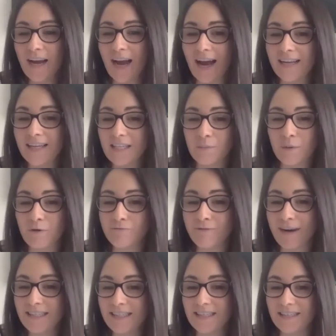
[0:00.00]
a little bit
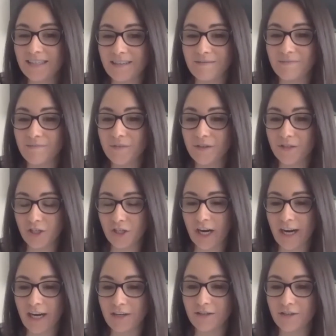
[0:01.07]
reticent to
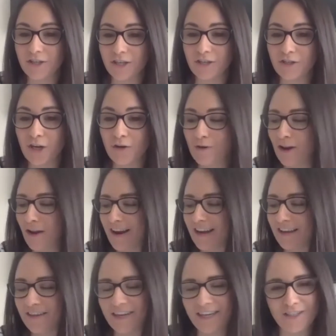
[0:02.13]
change and don't like
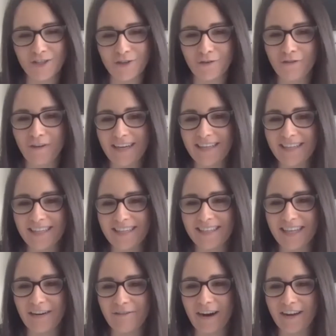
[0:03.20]
that it's not faces
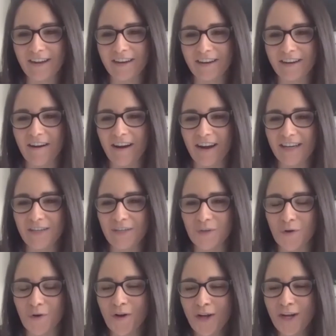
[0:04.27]
they recognize
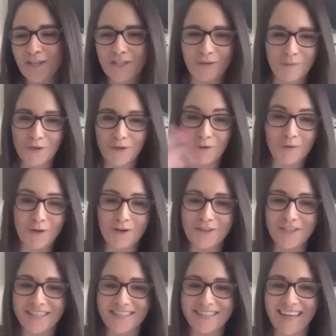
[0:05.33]
or someone who
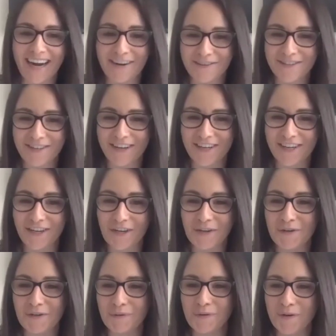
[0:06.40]
looks and sounds like a
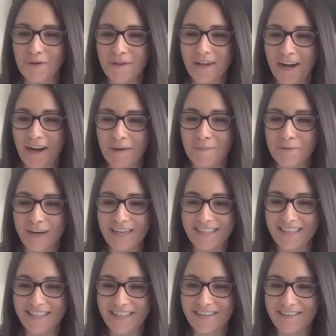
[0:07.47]
usual
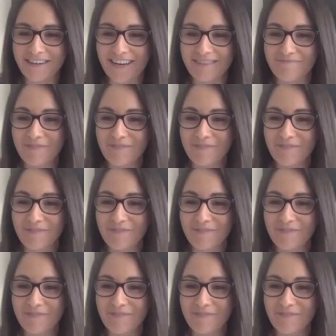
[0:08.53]
president. I'm